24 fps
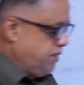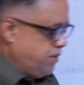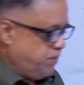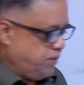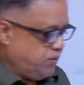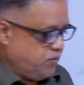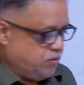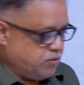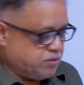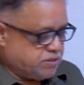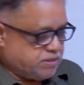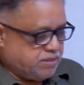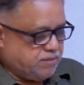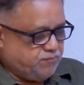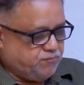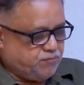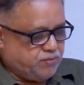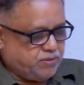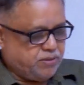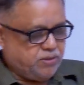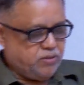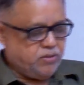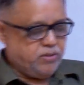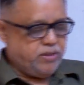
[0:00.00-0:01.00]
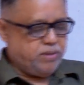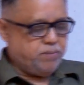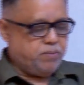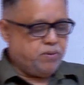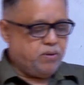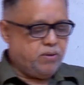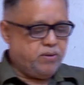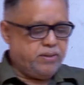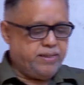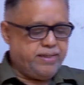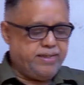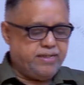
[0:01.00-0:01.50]
the question for you. A
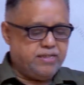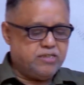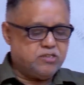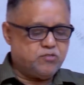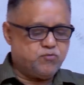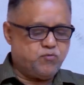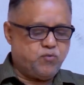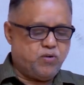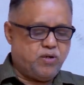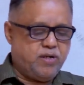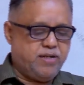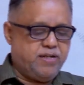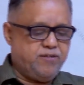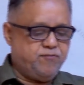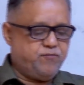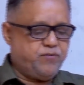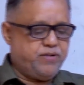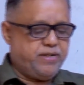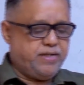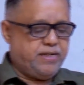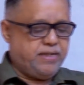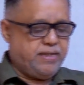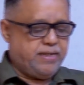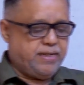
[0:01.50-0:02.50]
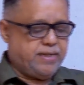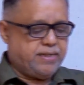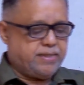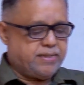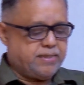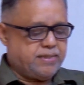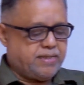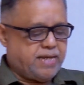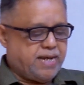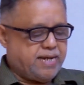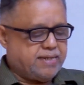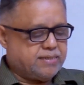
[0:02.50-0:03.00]
body is falling freely under
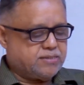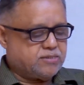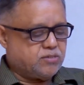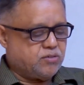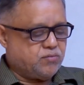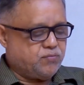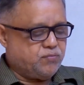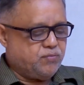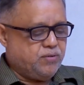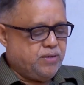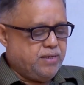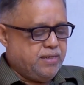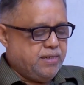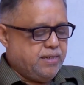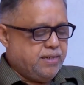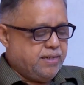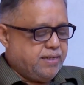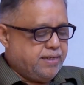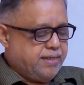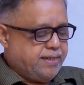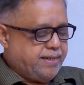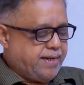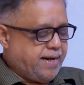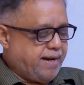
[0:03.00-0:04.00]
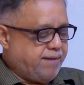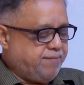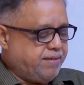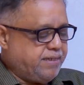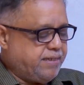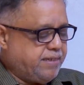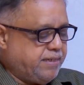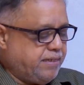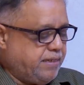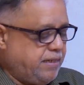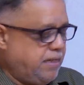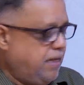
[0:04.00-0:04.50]
the action of
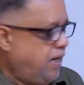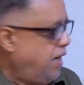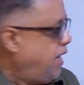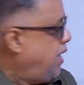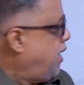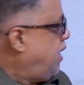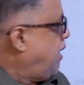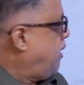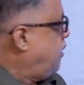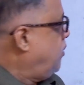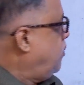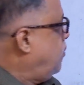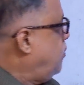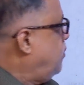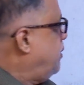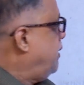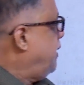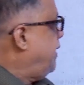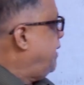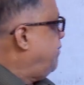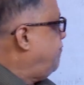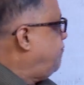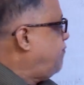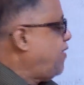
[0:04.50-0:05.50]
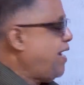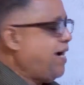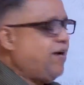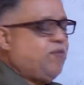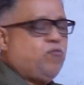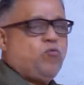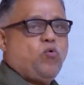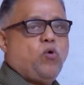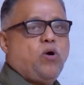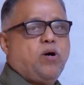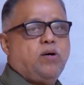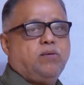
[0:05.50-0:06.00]
gravity alone in
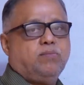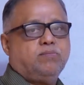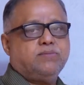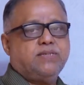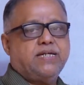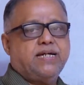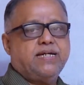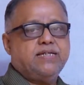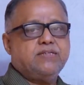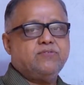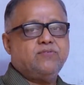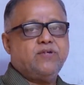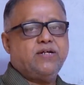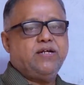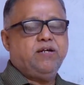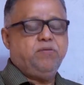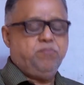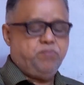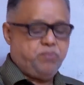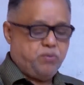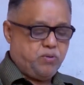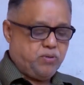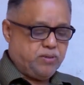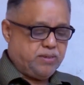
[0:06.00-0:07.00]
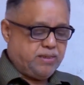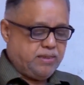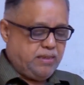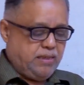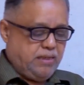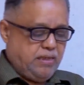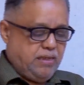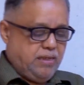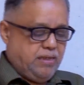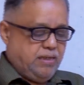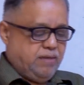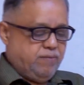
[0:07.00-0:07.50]
vacuum. That is very important.
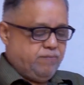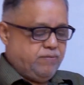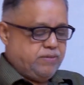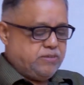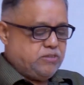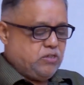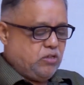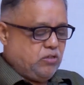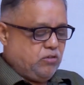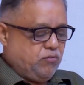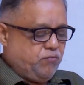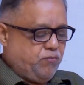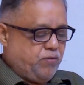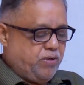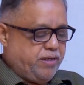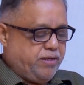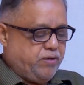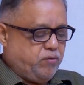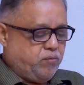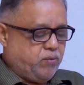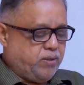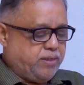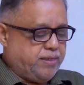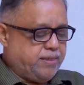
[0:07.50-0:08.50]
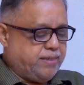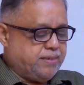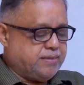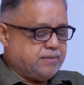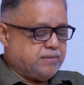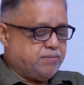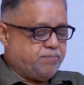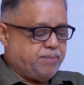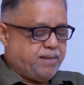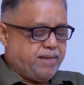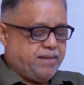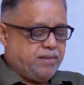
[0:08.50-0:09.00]
Which of the following quantities
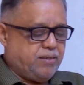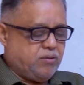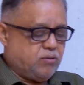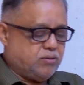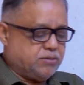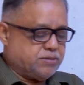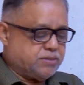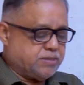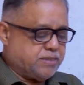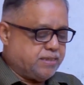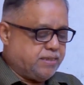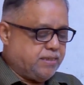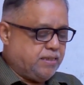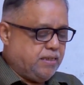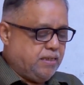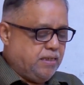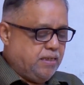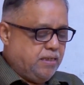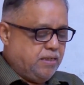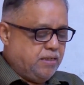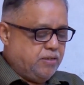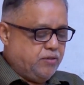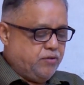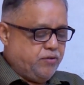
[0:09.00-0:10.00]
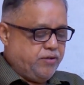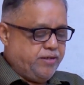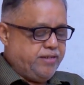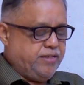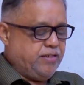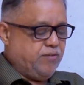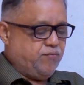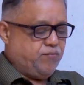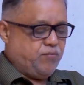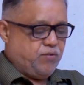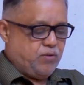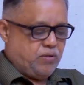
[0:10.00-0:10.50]
remain constant during
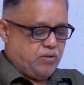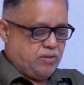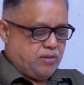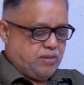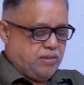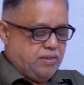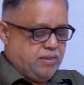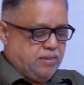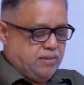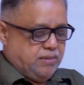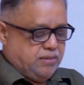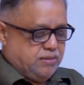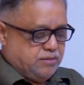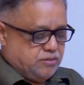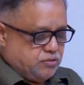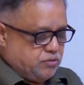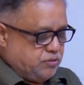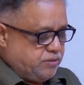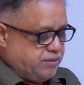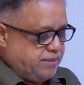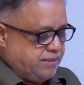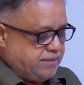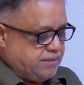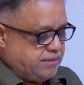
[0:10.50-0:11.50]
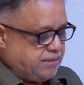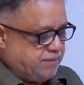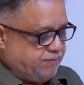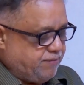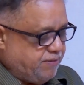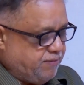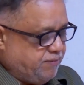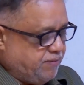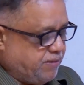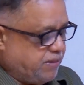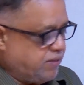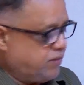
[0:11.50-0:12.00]
the fall? So this is the
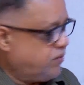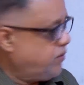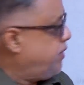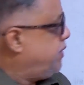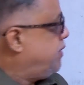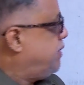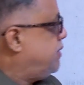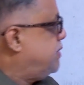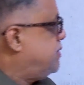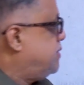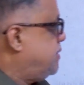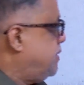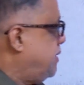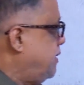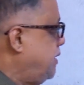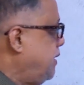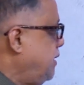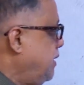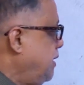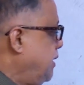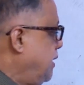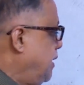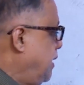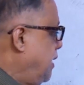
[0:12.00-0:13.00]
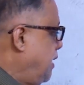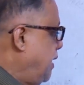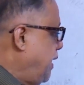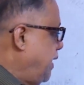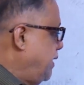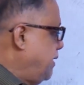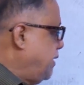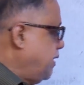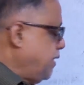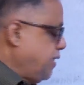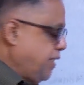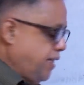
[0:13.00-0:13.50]
way we are going to see
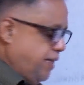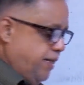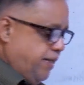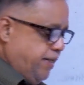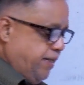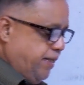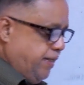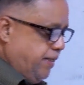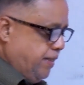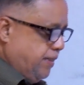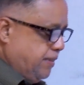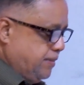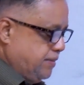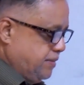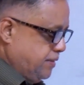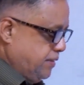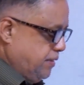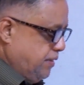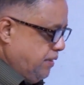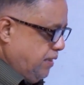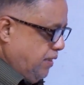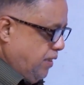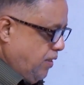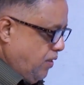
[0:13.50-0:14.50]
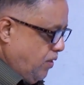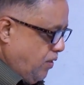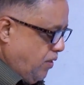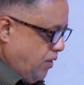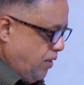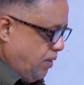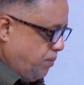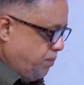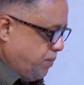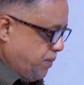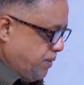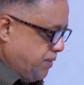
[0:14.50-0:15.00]
either kinetic energy
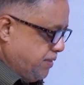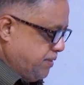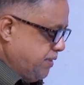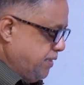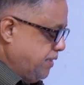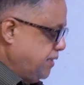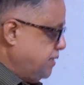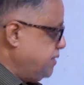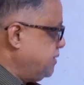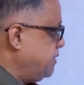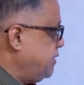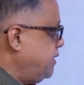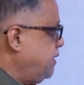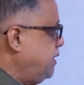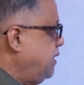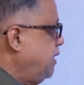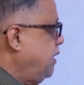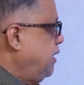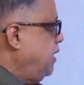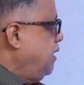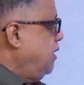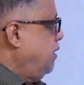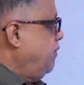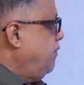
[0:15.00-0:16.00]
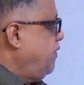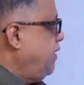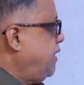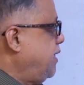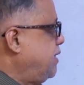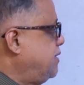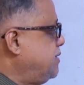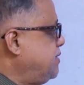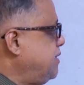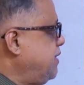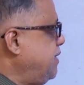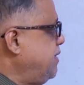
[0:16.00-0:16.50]
or potential energy. We
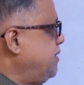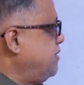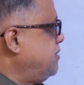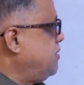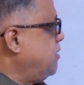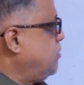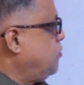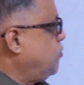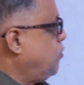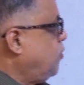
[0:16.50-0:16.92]
can say it is a